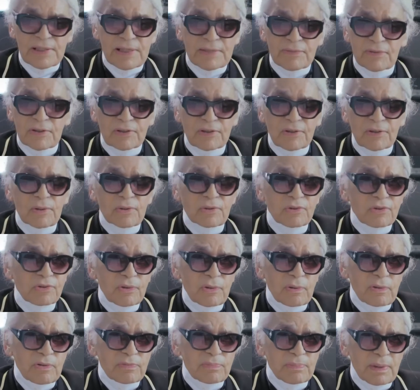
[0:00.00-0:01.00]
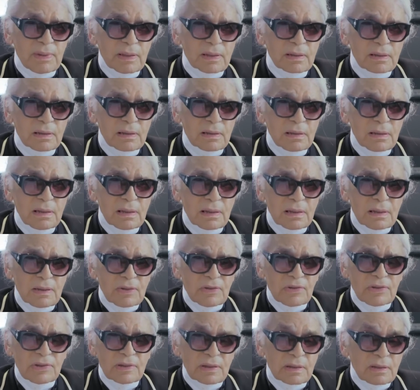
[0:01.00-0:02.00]
And she never saw a show of mine. Huh?
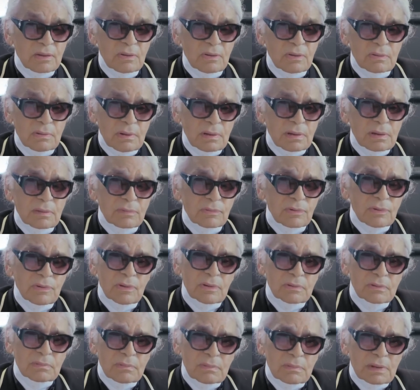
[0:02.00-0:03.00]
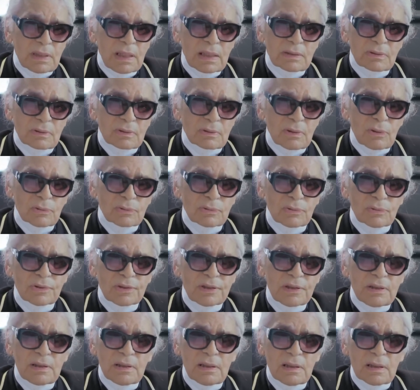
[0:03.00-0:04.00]
She said, no, I don't go
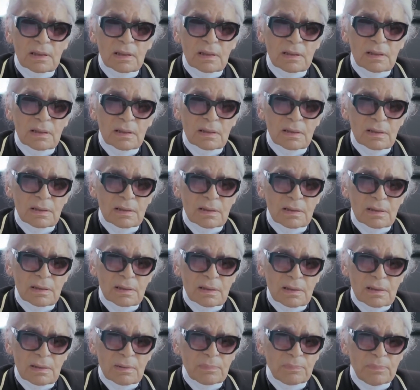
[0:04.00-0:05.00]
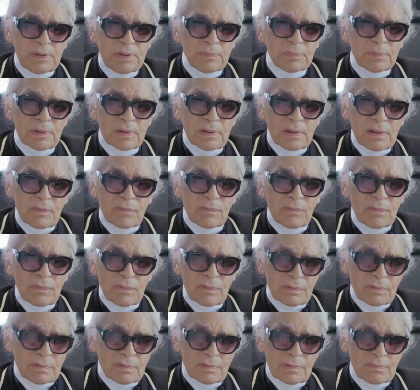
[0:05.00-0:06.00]
to see people
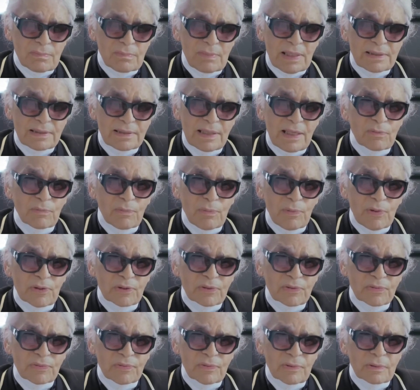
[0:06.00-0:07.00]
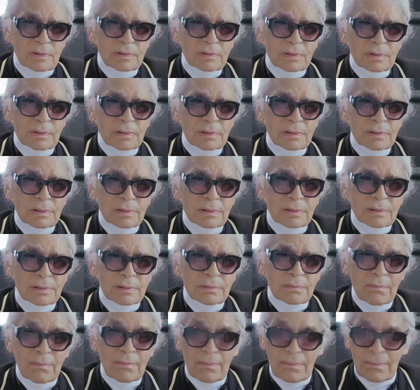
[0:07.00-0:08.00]
my son works for.
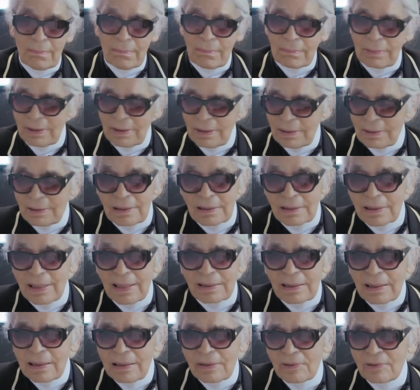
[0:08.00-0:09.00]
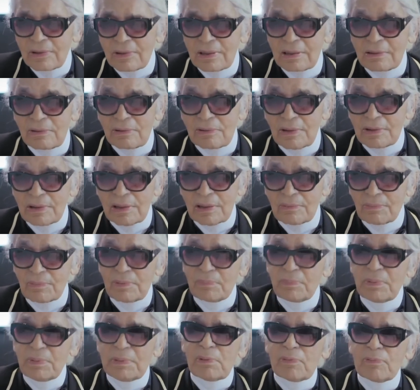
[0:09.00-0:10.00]
There's another,
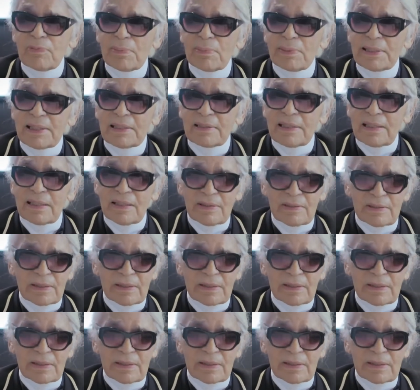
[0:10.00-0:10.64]
there's people from another